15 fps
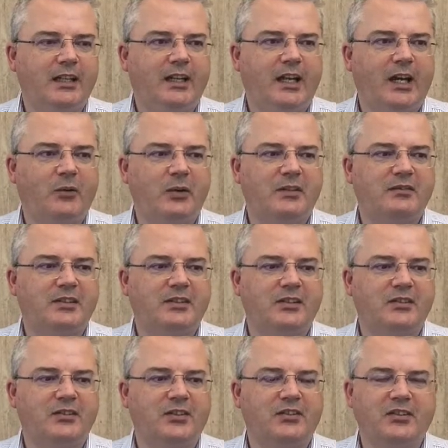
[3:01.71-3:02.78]
However,
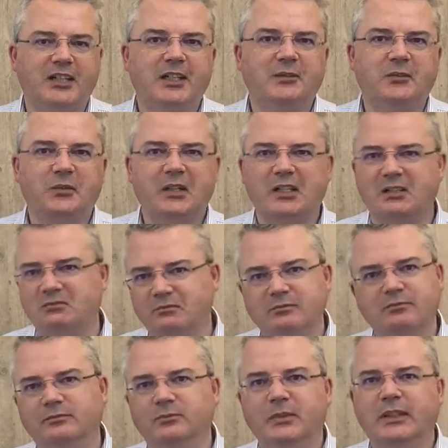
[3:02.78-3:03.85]
there's times where
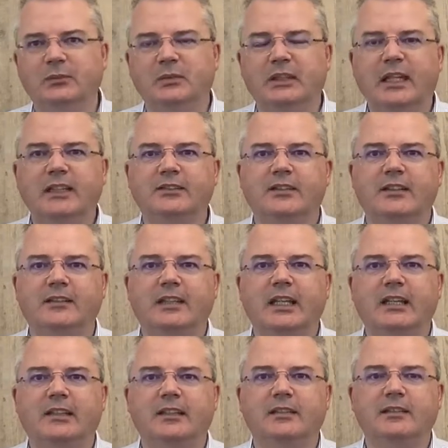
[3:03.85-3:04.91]
we land on a
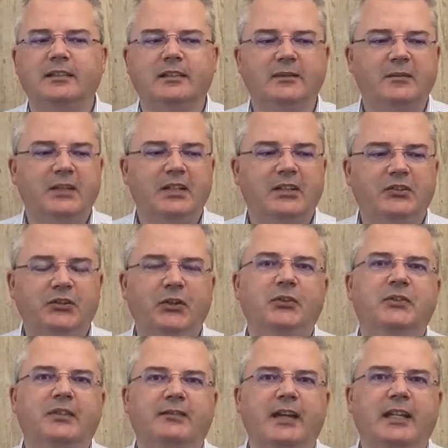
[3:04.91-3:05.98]
snake, and
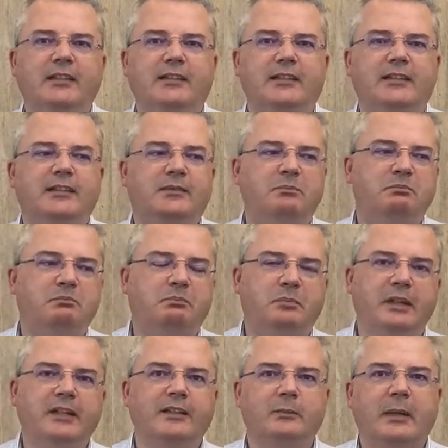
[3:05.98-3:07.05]
those events
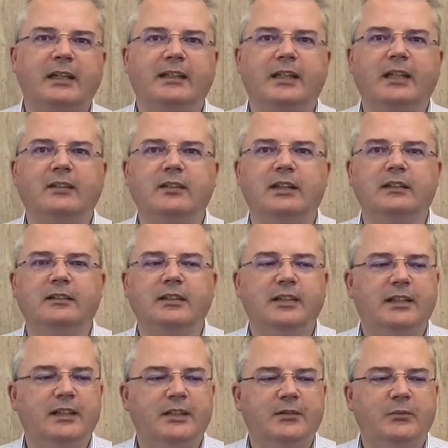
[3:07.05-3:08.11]
bring us back down, and
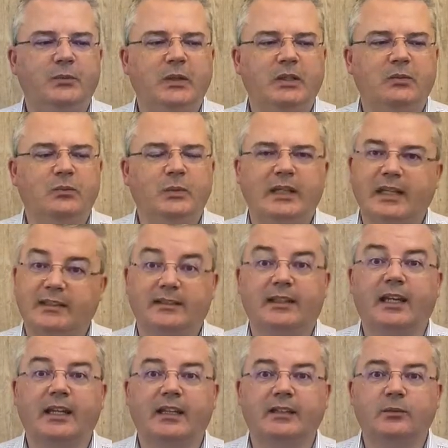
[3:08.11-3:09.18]
we get
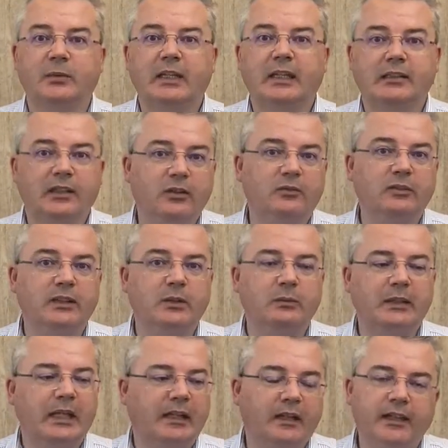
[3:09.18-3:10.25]
sad, we get lonely,
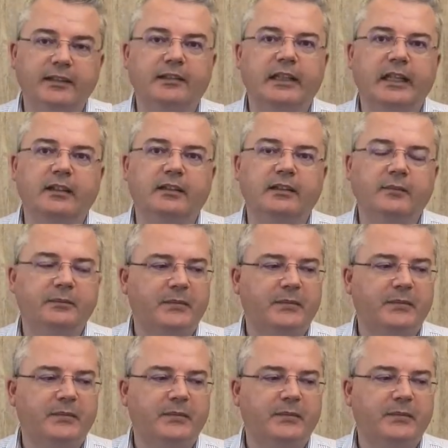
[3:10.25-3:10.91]
we get isolated,